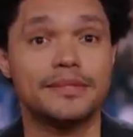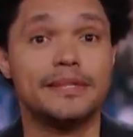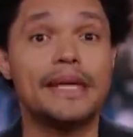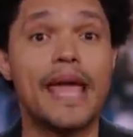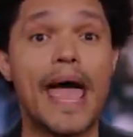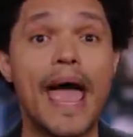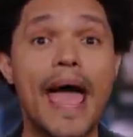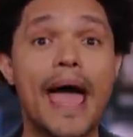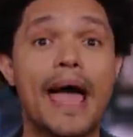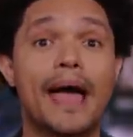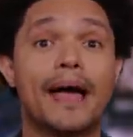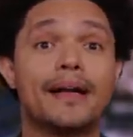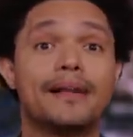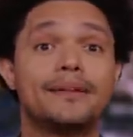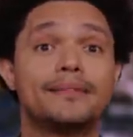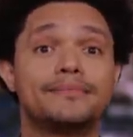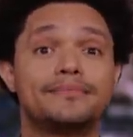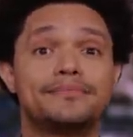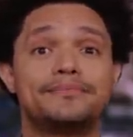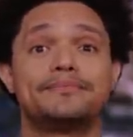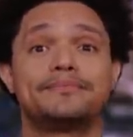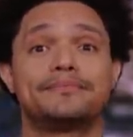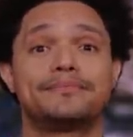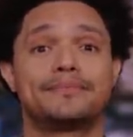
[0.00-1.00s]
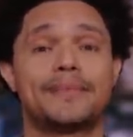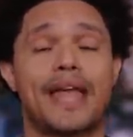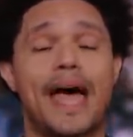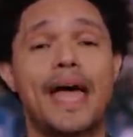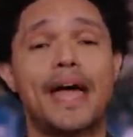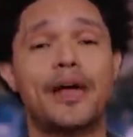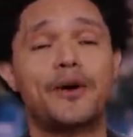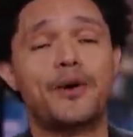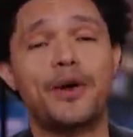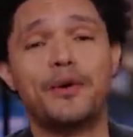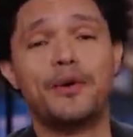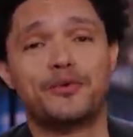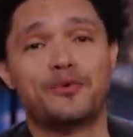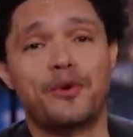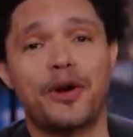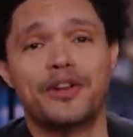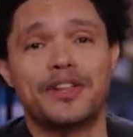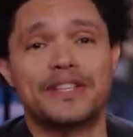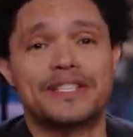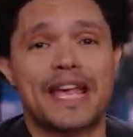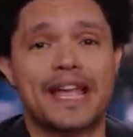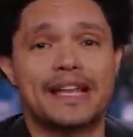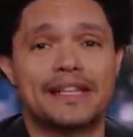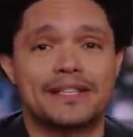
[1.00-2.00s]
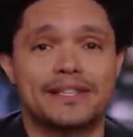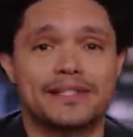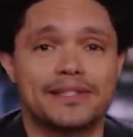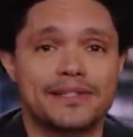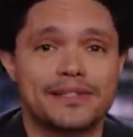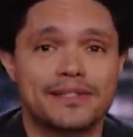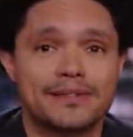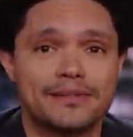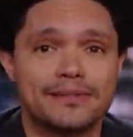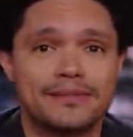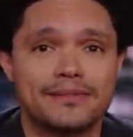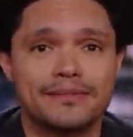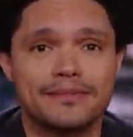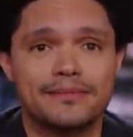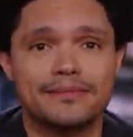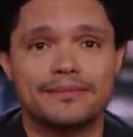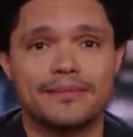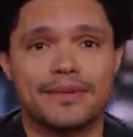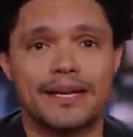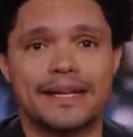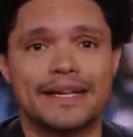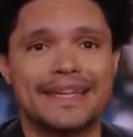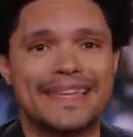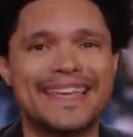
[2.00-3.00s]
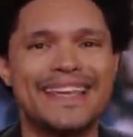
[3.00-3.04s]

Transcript: Yeah, I agree with Ron DeSantis, right?